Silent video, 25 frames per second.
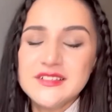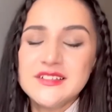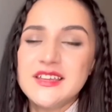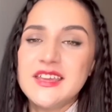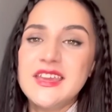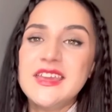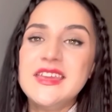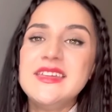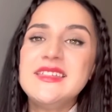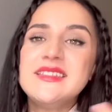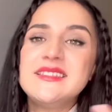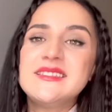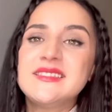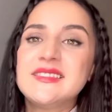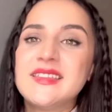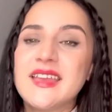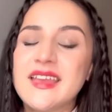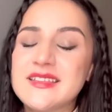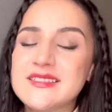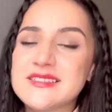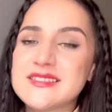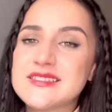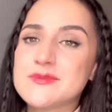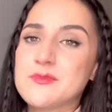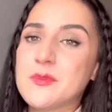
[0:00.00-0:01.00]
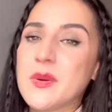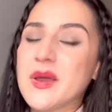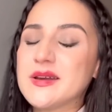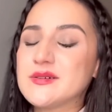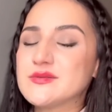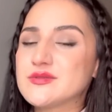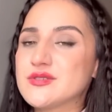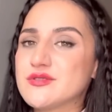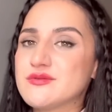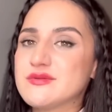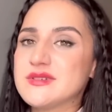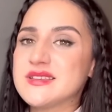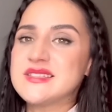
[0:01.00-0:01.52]
Intense
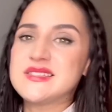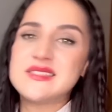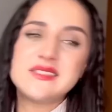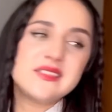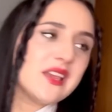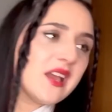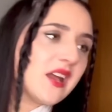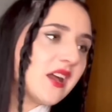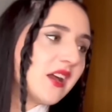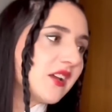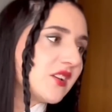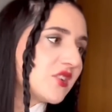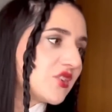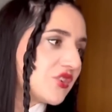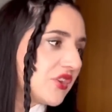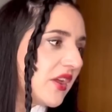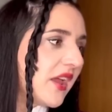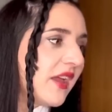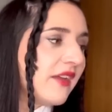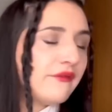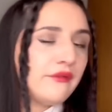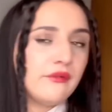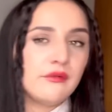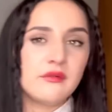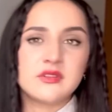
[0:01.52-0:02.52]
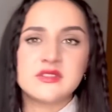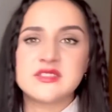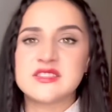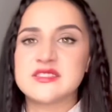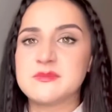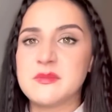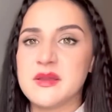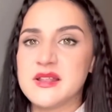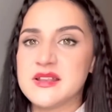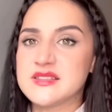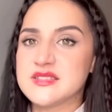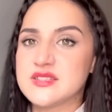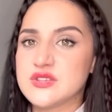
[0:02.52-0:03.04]
powdery sillage, everyone
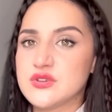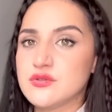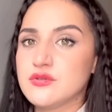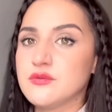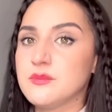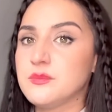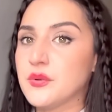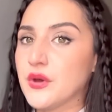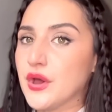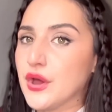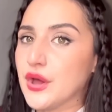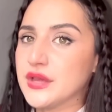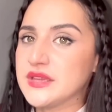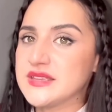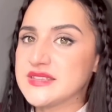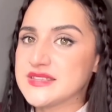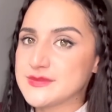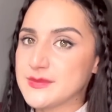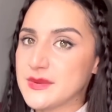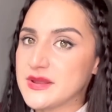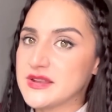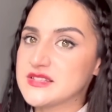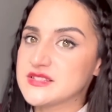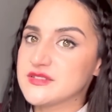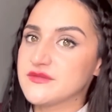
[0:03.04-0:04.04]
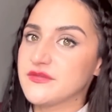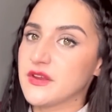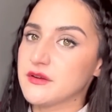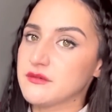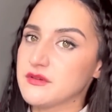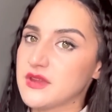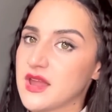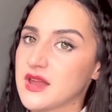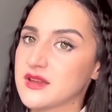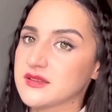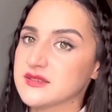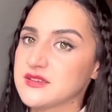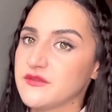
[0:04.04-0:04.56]
smells you, but it smells
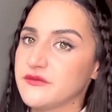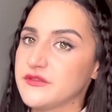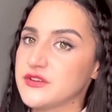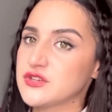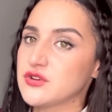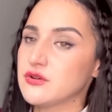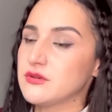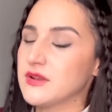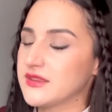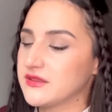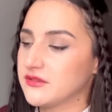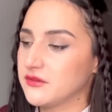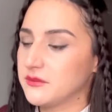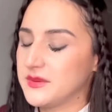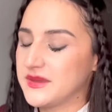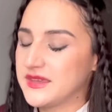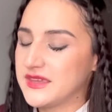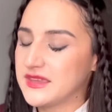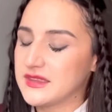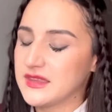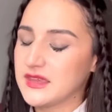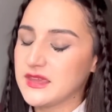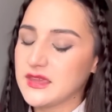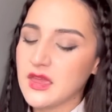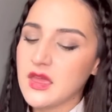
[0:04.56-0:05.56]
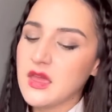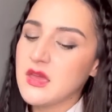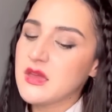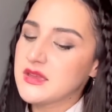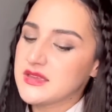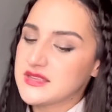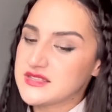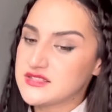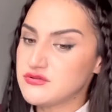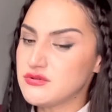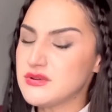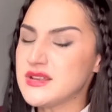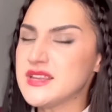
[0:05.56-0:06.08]
very artificial at the beginning.
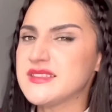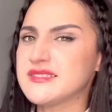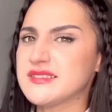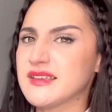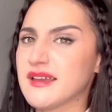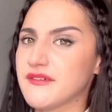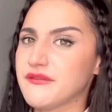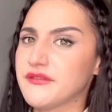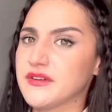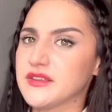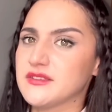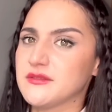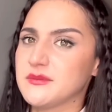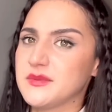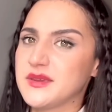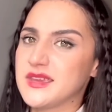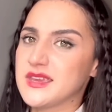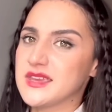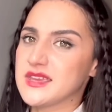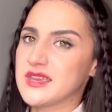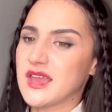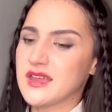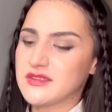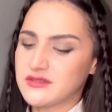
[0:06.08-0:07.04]
It's really tough at the beginning.